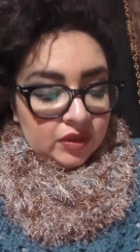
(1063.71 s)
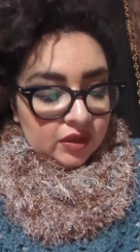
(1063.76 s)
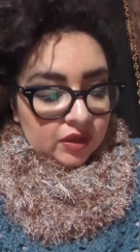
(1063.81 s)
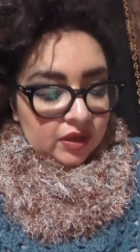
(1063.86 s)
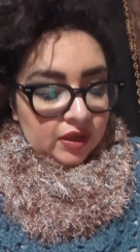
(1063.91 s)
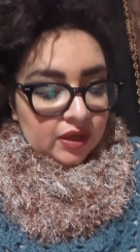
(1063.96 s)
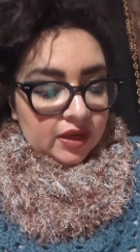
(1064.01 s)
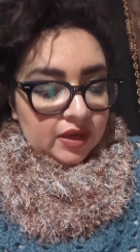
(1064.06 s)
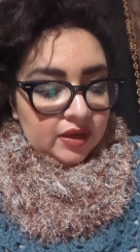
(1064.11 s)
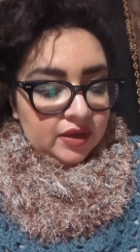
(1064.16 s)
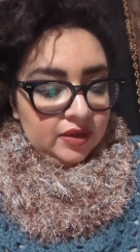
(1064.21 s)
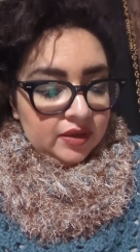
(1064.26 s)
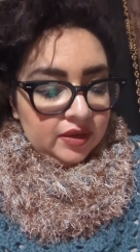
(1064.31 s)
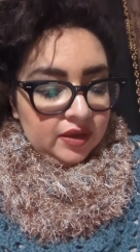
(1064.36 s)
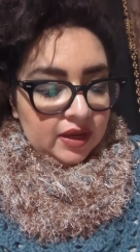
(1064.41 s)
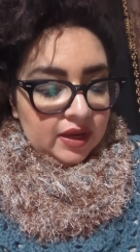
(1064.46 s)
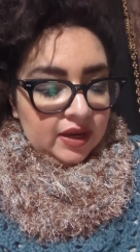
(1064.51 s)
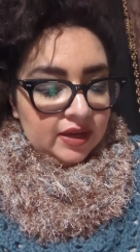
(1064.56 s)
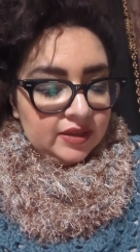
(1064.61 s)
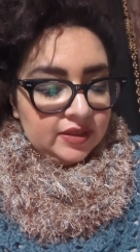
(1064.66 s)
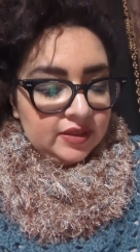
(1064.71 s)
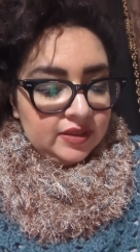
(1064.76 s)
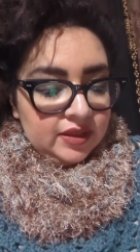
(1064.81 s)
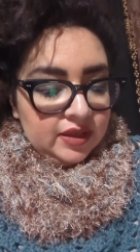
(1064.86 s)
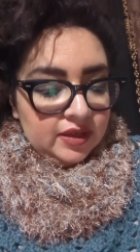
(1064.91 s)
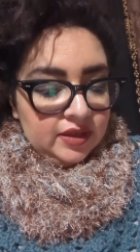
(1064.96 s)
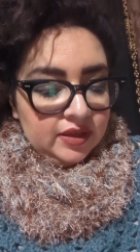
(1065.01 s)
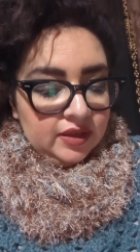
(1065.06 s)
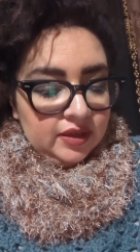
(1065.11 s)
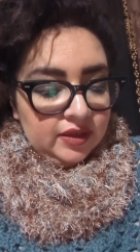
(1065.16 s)
again, Acts
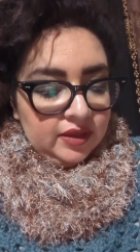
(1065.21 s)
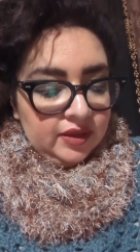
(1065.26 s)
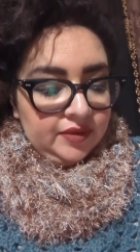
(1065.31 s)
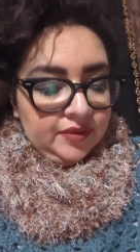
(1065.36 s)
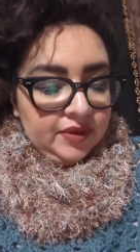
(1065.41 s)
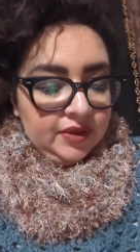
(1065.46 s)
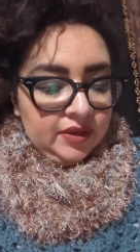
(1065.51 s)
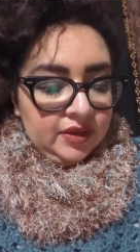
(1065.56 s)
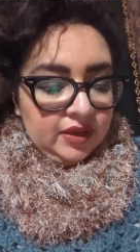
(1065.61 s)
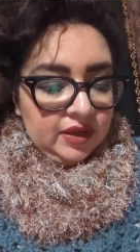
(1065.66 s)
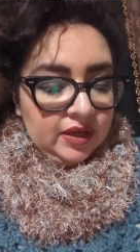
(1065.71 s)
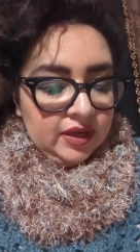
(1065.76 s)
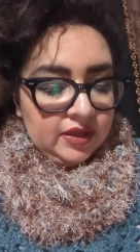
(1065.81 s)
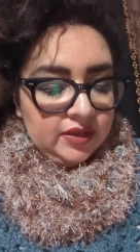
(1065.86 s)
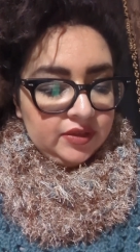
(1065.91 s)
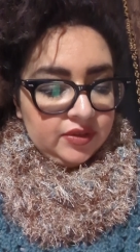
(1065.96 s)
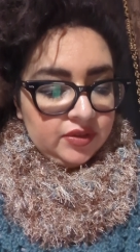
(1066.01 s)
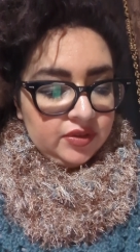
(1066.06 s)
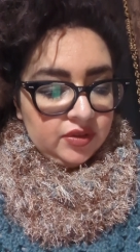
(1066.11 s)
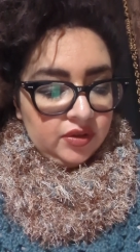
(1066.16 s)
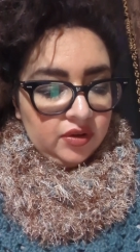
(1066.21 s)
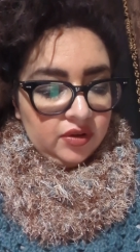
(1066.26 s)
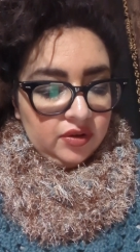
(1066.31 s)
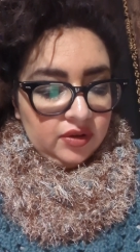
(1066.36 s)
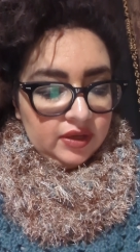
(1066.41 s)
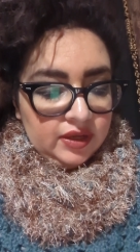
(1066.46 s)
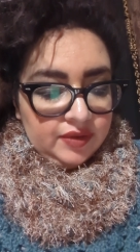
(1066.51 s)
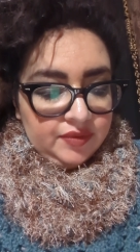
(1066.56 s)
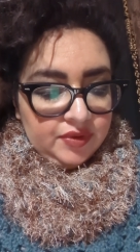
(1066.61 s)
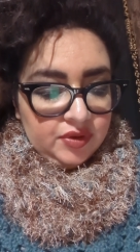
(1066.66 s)
10 11, and saw
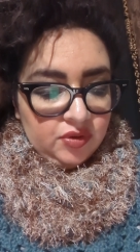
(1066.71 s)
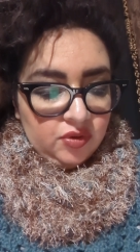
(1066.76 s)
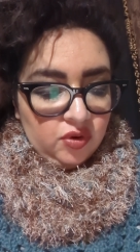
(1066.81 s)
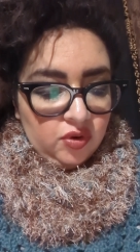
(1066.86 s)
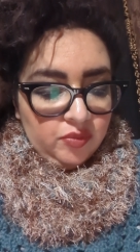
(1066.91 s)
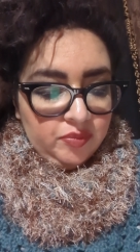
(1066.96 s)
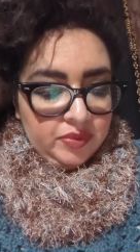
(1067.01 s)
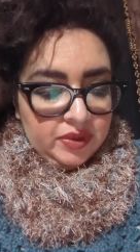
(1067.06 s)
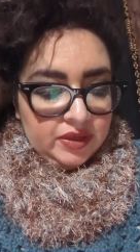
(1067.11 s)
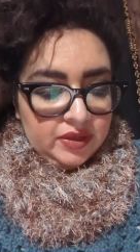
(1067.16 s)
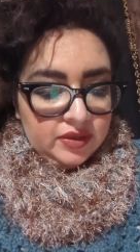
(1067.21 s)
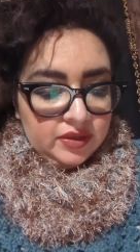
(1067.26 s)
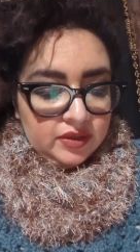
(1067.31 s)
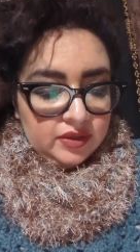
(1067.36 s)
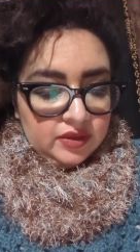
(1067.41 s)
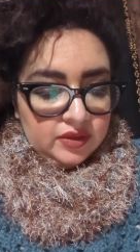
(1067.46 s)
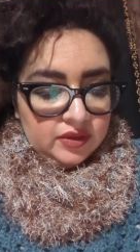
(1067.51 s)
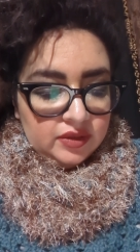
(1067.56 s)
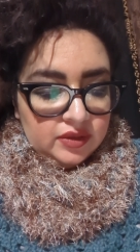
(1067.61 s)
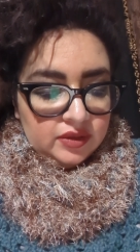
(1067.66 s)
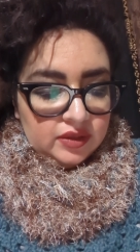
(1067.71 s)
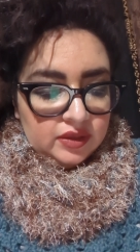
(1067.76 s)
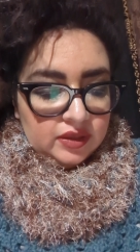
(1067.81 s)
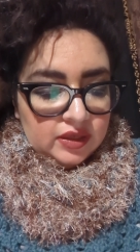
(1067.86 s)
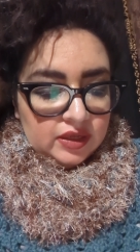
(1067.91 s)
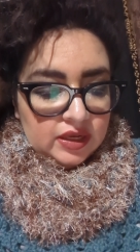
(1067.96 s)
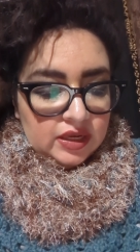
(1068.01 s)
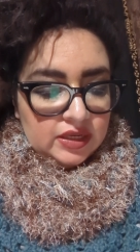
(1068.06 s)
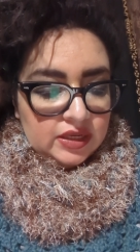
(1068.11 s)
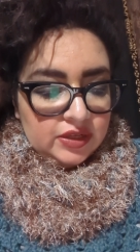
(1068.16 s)
heaven opened
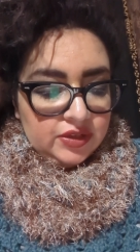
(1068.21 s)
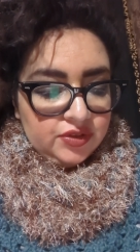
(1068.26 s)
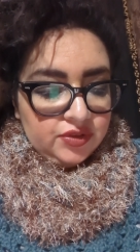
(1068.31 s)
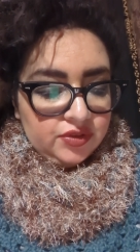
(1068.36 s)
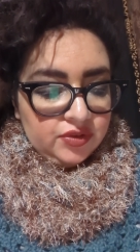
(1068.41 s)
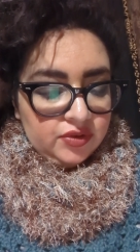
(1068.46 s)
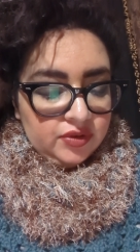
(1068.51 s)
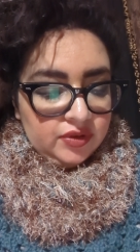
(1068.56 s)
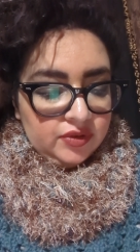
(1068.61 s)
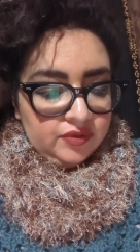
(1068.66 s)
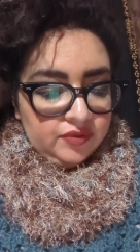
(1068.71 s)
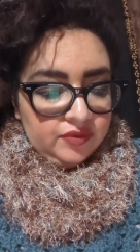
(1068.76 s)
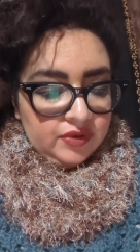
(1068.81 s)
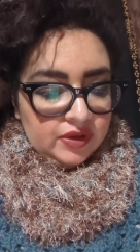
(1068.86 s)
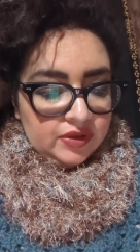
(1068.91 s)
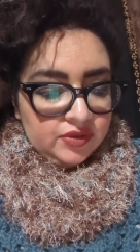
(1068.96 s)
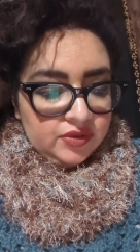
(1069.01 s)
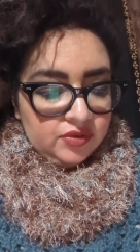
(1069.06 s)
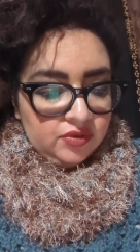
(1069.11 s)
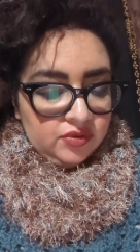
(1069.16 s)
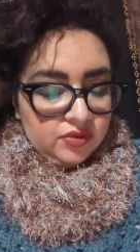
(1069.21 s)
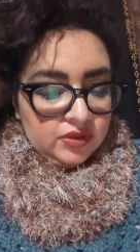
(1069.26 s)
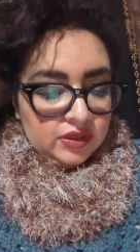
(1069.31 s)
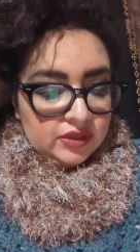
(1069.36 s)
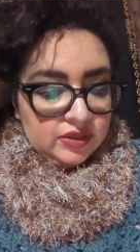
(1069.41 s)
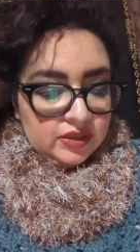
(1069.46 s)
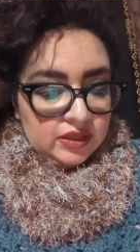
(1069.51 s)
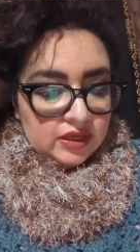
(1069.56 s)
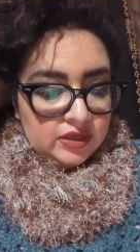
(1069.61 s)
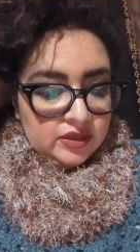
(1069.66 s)
and a certain vessel
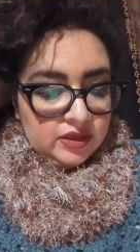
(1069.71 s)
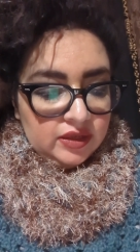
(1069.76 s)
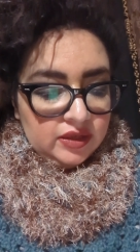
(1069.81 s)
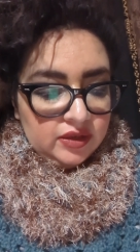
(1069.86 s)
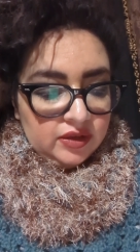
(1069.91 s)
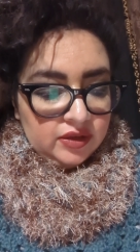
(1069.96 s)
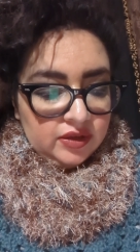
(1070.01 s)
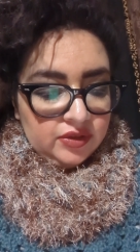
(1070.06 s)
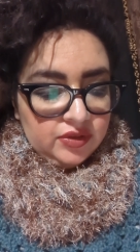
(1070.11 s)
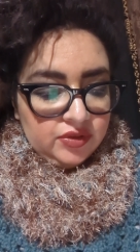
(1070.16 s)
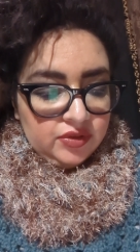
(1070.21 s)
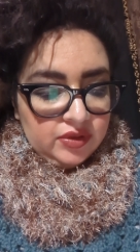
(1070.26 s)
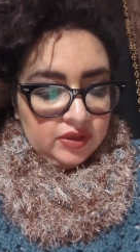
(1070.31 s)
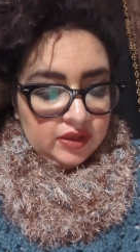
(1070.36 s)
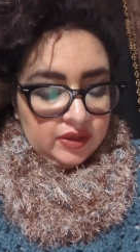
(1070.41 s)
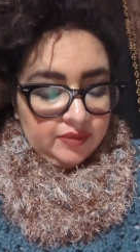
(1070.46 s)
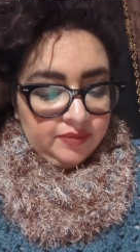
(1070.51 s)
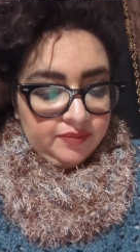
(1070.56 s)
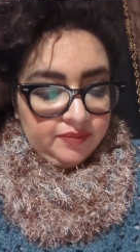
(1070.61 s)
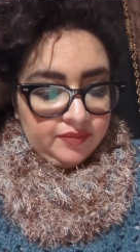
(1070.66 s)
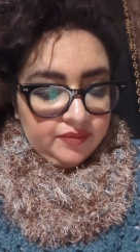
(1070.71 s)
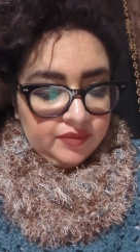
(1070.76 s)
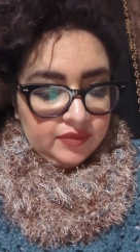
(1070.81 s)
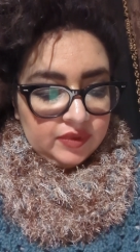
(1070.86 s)
descending unto him,